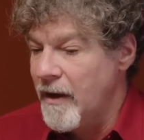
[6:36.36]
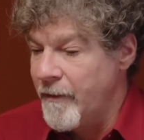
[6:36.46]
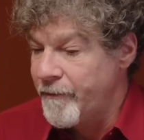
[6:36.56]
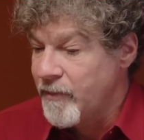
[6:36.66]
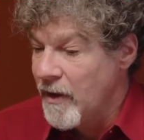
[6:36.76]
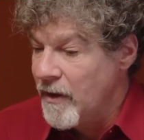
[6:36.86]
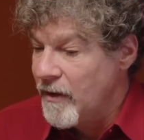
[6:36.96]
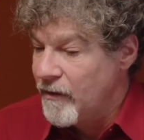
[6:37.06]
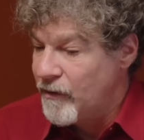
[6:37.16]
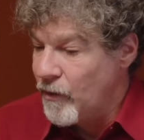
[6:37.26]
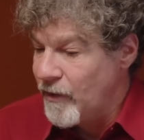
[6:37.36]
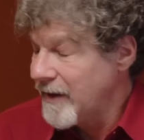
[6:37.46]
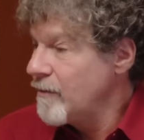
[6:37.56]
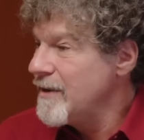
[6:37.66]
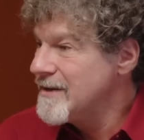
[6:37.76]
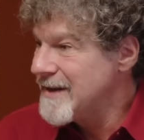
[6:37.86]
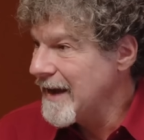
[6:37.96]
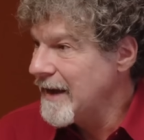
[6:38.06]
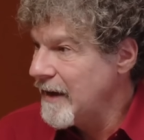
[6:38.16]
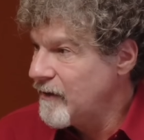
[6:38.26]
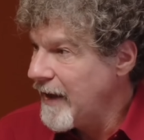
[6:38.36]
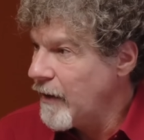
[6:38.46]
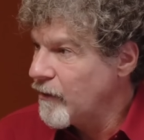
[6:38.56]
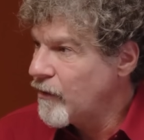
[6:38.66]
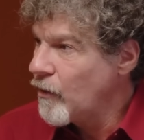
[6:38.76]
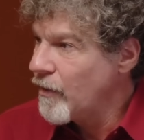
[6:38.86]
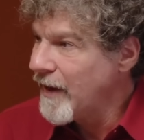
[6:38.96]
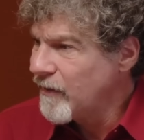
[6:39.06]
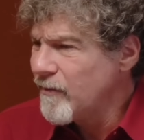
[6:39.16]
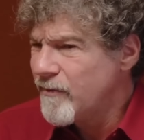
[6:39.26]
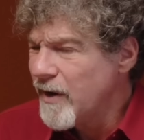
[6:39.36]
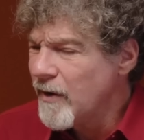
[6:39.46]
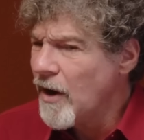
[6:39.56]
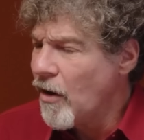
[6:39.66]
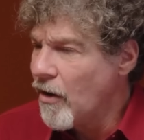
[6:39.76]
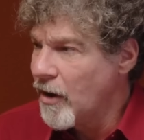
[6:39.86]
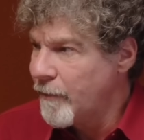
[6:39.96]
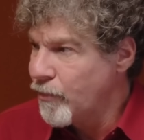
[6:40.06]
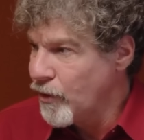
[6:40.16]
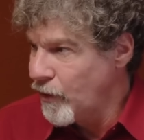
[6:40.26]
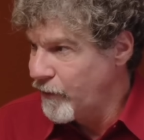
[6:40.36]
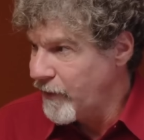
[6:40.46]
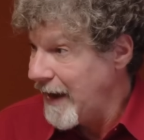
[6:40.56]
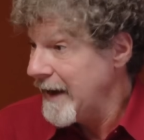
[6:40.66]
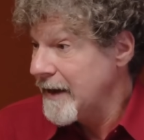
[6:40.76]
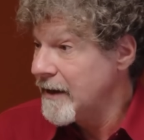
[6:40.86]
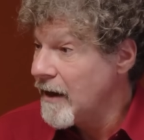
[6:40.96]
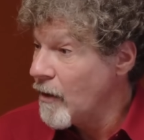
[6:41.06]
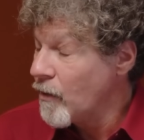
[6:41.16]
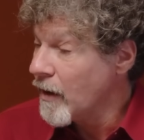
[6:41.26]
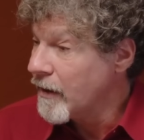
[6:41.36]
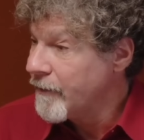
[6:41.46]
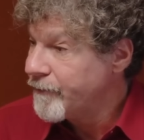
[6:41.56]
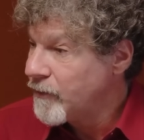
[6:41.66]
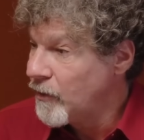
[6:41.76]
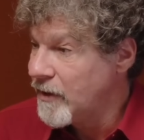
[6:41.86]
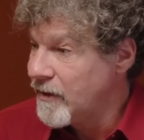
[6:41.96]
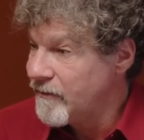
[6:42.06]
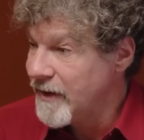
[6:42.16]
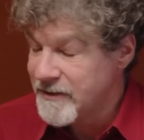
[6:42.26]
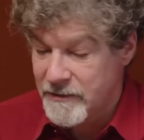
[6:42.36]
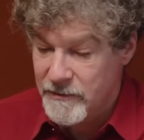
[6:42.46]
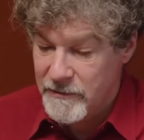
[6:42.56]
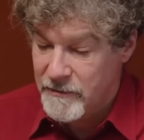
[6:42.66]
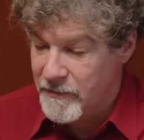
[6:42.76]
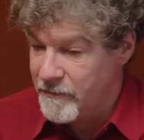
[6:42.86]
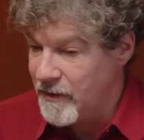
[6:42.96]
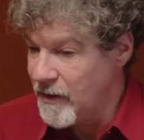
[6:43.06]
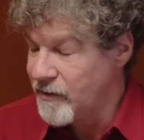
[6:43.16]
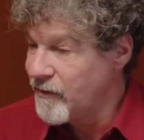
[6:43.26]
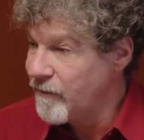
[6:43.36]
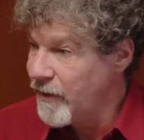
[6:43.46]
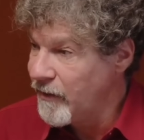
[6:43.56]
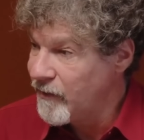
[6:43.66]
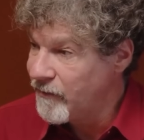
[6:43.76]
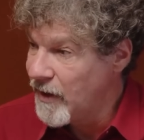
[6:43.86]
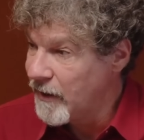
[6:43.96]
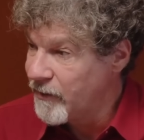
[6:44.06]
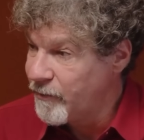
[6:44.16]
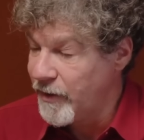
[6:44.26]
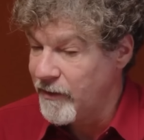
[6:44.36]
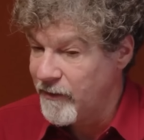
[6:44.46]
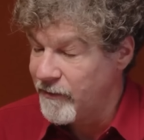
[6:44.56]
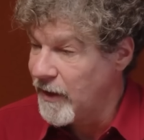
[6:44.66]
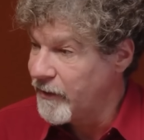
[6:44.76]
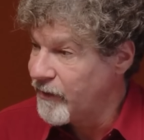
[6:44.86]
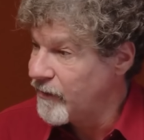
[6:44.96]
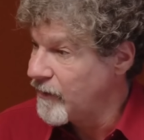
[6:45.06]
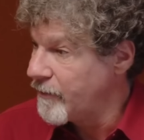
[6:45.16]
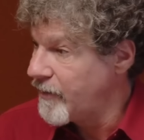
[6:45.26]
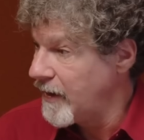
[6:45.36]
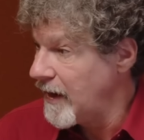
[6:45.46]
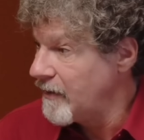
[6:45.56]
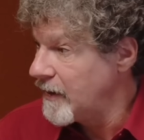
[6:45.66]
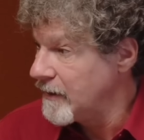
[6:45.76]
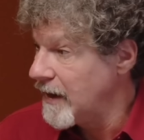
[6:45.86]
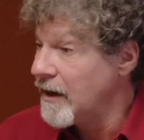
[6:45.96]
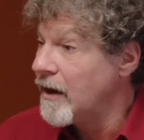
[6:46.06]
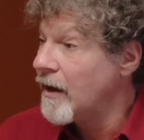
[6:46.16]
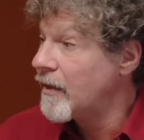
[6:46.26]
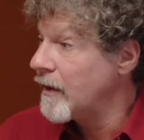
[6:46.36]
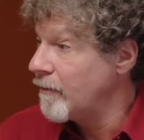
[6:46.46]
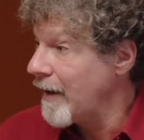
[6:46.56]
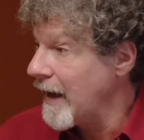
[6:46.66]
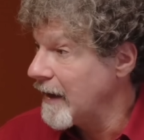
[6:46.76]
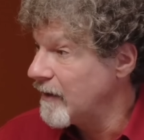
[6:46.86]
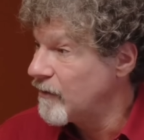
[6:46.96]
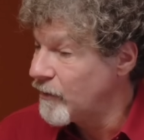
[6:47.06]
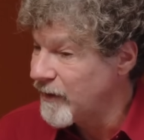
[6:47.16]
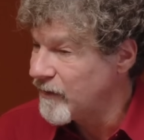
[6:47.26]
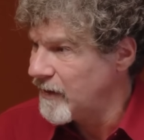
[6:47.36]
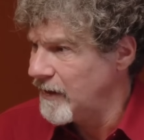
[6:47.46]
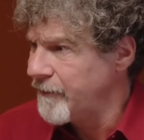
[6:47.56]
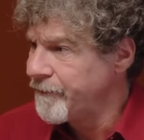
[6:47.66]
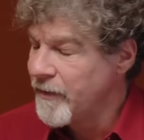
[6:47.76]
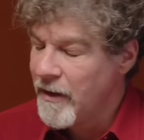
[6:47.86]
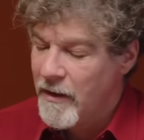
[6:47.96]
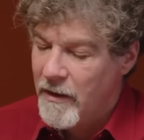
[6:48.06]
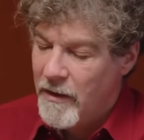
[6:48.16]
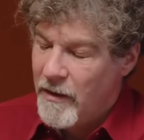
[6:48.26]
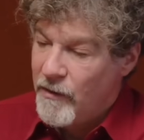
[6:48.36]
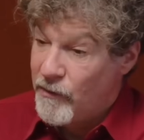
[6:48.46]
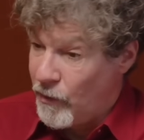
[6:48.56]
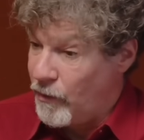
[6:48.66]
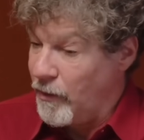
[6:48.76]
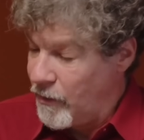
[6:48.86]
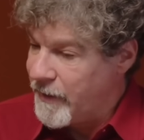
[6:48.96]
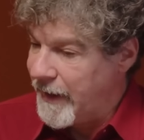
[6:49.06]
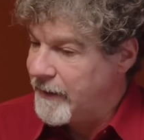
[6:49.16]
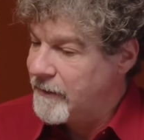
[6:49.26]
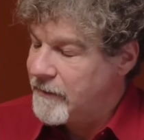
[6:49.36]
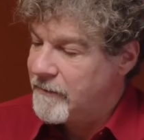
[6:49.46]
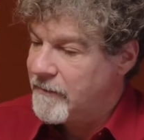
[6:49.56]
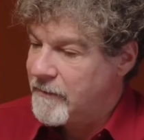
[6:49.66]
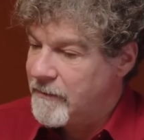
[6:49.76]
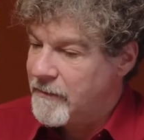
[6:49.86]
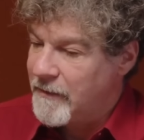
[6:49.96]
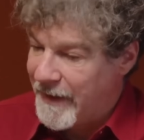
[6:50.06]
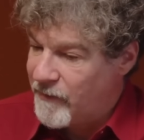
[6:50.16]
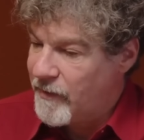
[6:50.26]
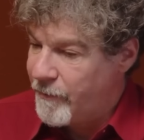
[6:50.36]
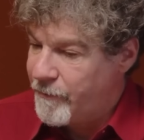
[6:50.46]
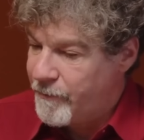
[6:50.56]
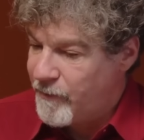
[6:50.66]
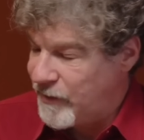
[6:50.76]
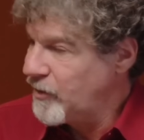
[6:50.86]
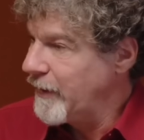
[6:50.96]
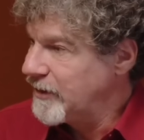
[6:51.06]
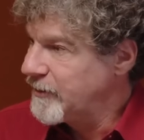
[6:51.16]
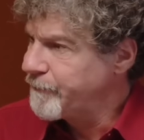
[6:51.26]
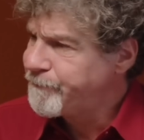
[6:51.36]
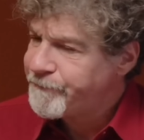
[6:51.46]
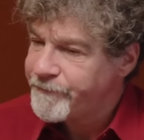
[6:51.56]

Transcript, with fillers: Um, so that can be decades out. So that's a very hard profile, and it cannot work. You can invest hundreds of millions of dollars, billions of dollars in something, and then get nothing back. It's risky. So, okay, that's the situation.